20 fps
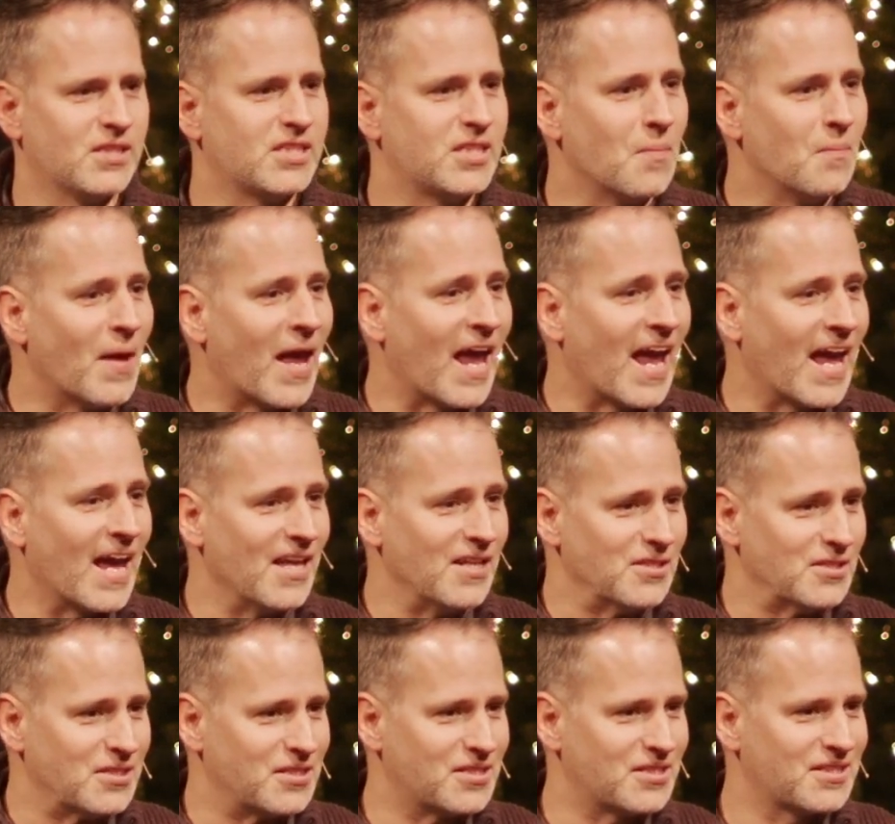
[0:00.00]
The
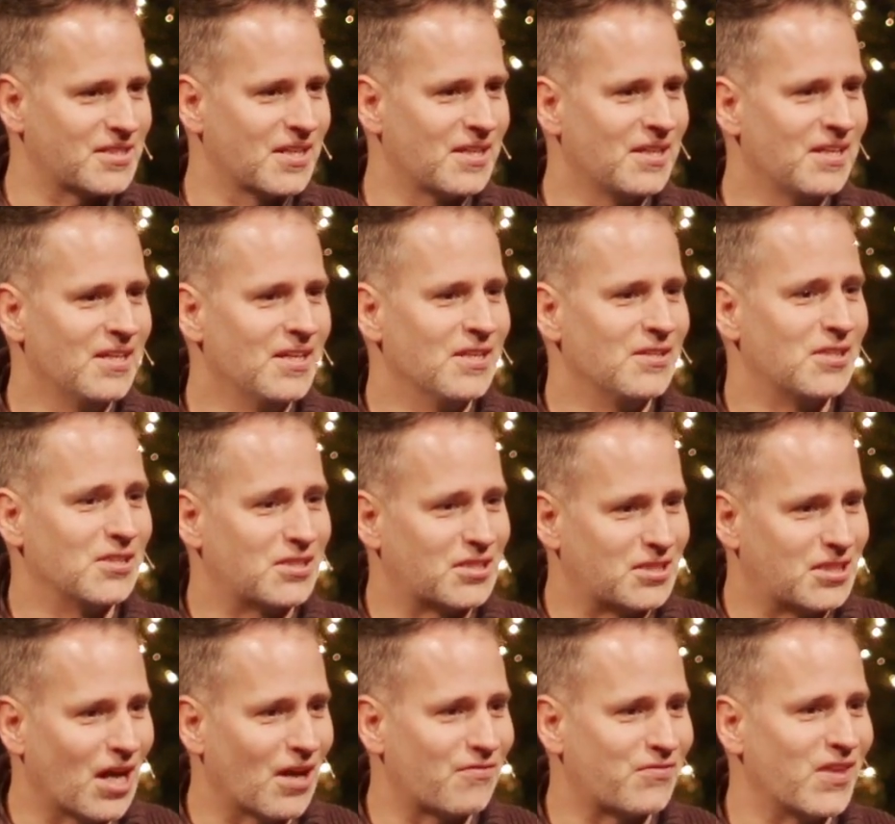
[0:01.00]
demands, the
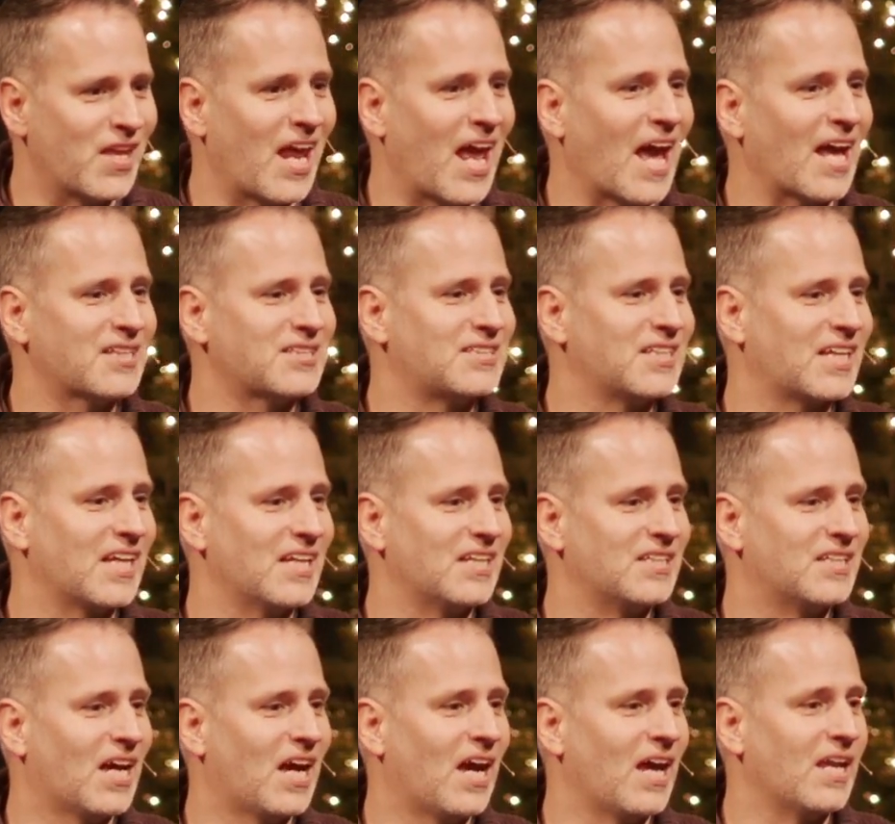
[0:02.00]
stuff that has to
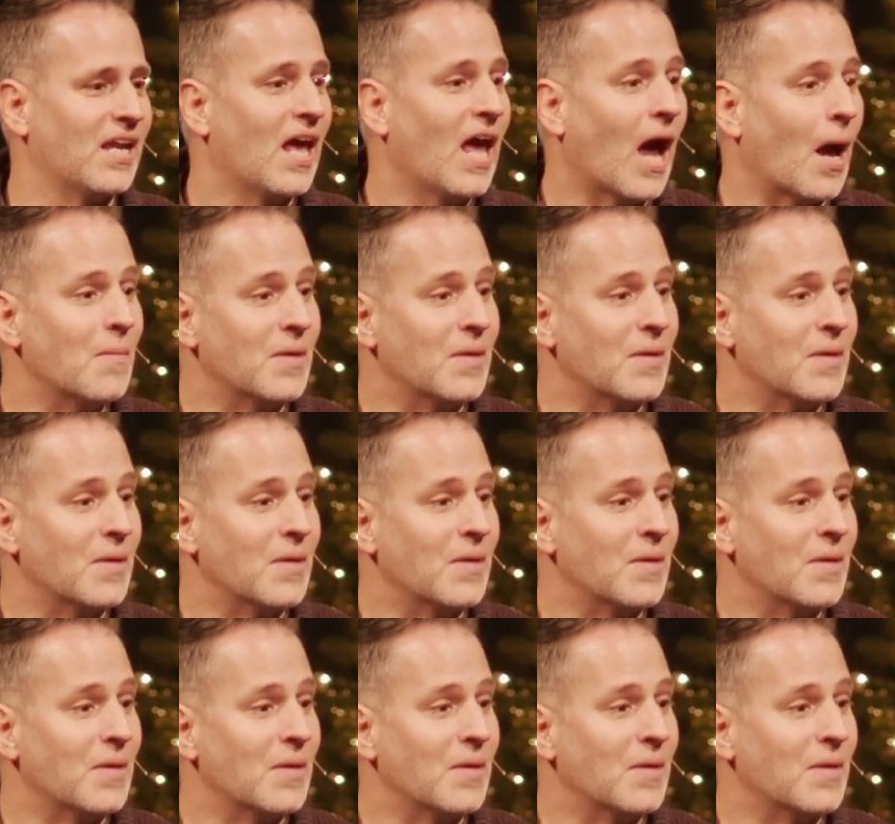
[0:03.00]
get done.